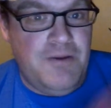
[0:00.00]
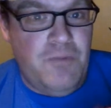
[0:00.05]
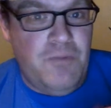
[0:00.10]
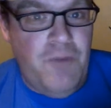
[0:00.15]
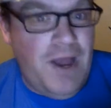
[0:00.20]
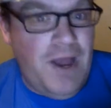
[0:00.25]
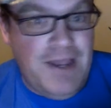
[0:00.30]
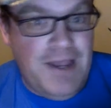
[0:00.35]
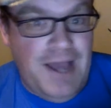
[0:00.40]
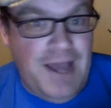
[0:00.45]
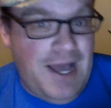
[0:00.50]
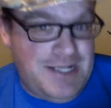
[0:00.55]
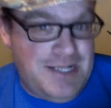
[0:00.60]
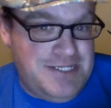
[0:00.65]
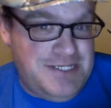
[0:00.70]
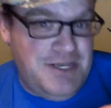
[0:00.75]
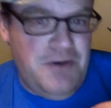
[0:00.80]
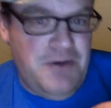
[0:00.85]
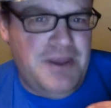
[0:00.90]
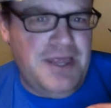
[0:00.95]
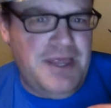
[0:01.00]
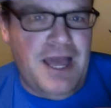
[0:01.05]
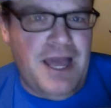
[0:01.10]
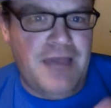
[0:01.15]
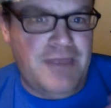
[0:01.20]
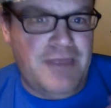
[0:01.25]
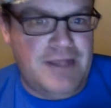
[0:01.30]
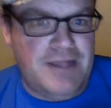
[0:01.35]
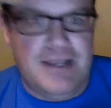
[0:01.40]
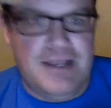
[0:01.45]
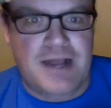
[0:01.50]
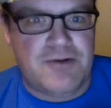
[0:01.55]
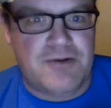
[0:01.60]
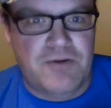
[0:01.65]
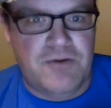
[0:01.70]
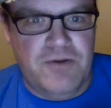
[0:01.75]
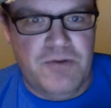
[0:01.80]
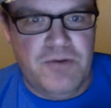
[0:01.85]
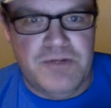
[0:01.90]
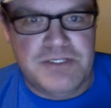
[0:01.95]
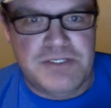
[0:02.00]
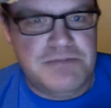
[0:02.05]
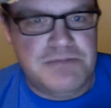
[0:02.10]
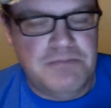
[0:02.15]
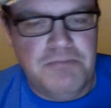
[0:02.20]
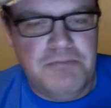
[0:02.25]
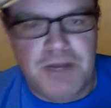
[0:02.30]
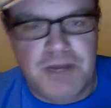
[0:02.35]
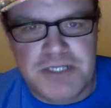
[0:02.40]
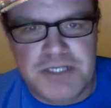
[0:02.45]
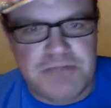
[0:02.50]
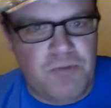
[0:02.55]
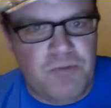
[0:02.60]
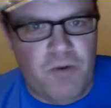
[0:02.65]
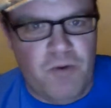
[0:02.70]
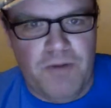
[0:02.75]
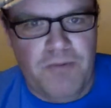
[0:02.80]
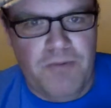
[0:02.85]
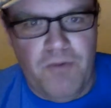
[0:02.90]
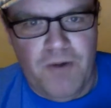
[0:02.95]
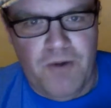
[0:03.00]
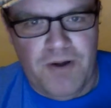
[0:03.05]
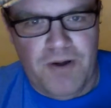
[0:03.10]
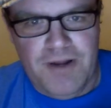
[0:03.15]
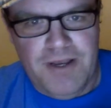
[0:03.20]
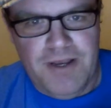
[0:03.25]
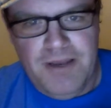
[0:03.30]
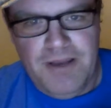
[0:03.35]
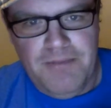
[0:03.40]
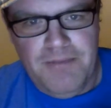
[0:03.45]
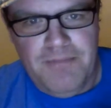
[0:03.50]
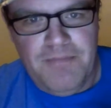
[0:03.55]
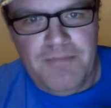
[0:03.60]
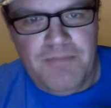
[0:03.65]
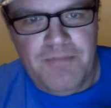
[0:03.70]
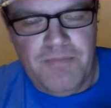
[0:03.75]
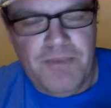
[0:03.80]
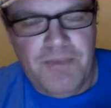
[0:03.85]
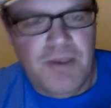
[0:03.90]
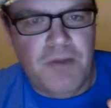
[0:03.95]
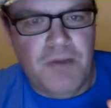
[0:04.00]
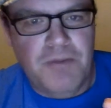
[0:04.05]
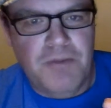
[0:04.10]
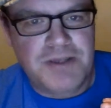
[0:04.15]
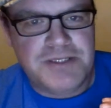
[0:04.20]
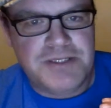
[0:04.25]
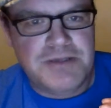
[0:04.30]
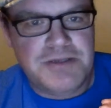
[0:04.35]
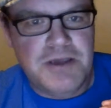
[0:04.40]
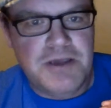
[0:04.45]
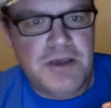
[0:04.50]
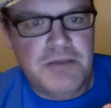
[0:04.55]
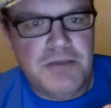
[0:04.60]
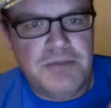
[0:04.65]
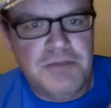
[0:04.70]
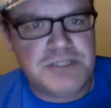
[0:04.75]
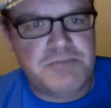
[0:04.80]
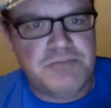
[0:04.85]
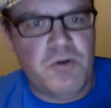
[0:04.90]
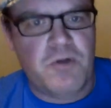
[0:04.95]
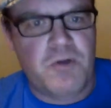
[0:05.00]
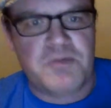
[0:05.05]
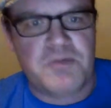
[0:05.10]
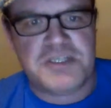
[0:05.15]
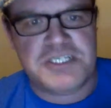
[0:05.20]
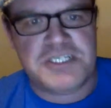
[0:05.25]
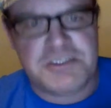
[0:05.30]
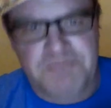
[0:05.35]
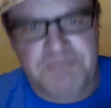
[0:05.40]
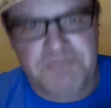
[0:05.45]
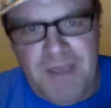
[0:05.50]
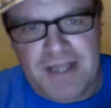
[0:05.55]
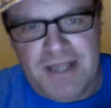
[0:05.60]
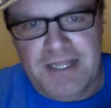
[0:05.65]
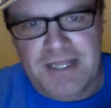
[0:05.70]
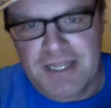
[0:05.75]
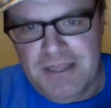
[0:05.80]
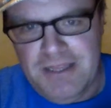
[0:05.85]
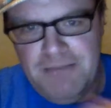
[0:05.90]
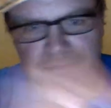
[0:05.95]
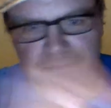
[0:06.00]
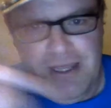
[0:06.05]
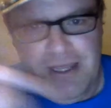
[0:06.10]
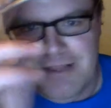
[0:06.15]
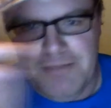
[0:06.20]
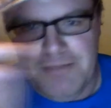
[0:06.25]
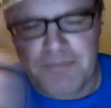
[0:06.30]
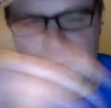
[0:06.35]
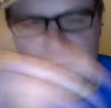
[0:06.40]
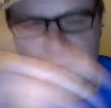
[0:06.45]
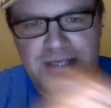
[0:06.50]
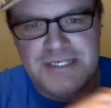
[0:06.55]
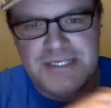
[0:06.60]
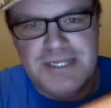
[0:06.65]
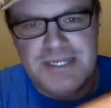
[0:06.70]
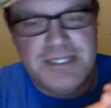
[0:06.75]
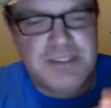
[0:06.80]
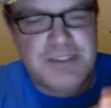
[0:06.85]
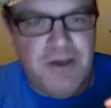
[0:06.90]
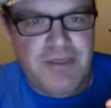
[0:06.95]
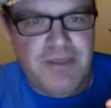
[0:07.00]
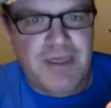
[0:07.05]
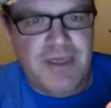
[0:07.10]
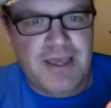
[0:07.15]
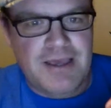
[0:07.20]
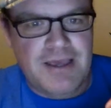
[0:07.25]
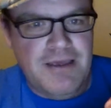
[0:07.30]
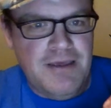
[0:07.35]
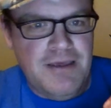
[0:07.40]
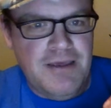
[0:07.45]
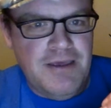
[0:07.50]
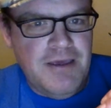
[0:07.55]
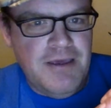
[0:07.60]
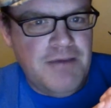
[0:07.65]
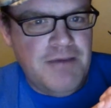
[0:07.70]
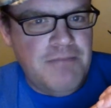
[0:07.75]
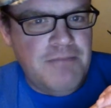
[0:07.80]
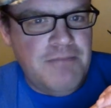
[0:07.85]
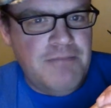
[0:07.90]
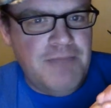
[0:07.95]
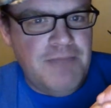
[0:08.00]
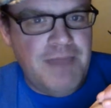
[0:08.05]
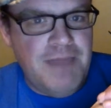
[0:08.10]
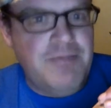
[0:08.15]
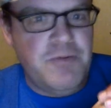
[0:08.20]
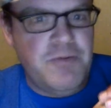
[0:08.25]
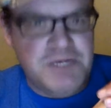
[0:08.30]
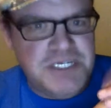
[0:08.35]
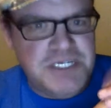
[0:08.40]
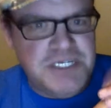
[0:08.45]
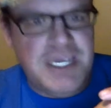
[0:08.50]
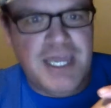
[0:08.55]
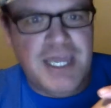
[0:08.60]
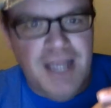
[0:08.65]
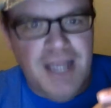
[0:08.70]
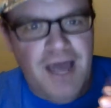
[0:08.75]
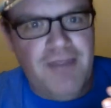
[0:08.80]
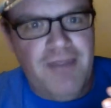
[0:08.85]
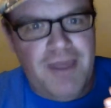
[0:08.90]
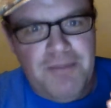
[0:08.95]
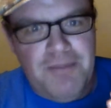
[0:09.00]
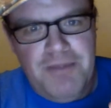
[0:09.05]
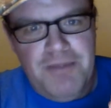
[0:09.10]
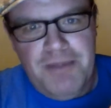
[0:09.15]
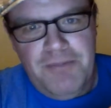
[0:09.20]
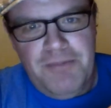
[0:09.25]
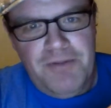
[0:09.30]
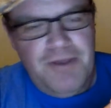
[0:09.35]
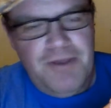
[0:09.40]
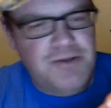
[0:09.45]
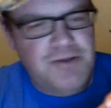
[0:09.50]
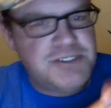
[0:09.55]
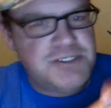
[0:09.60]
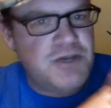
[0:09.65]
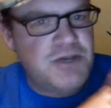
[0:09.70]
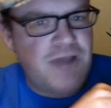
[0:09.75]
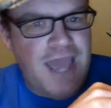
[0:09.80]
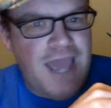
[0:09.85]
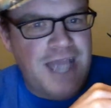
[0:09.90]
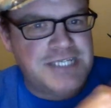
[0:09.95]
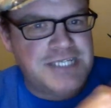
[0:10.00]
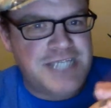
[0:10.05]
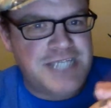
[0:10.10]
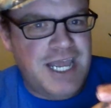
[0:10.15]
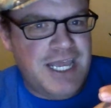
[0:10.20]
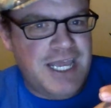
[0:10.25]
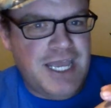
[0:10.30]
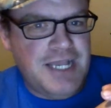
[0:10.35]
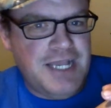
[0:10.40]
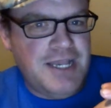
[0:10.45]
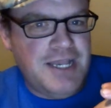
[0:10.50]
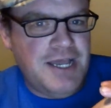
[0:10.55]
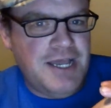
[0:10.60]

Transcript: why not? You know, I think Doctor Who is much more important and, you know, much more respected than being the president. So I think maybe we should get on that, people. You know, start hashtagging